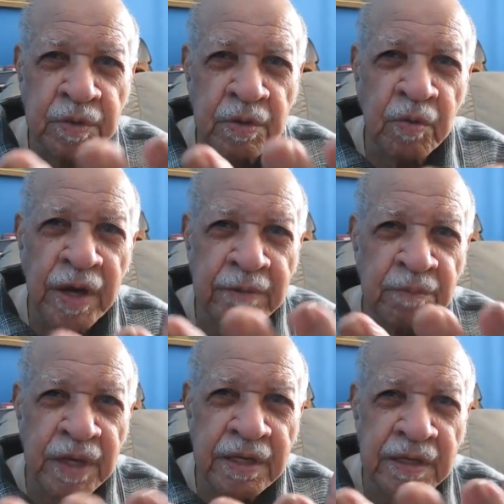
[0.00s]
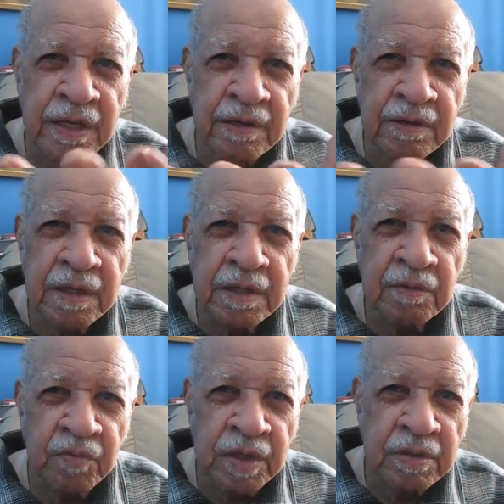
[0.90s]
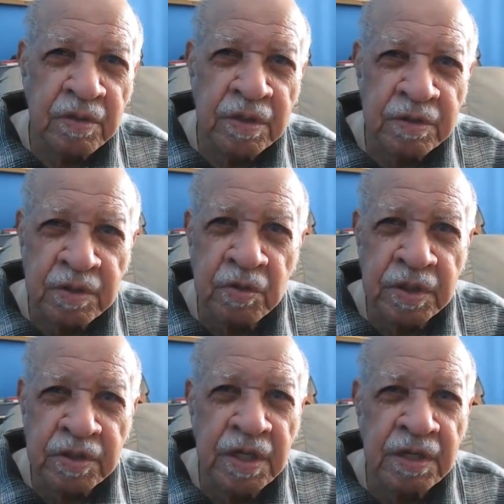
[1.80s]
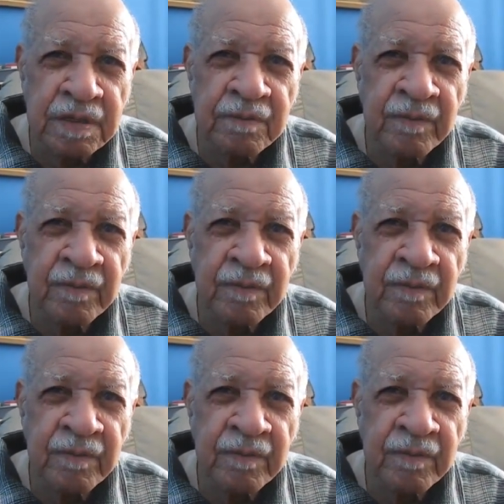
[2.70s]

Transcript: to the white man now, where you couldn't do it then.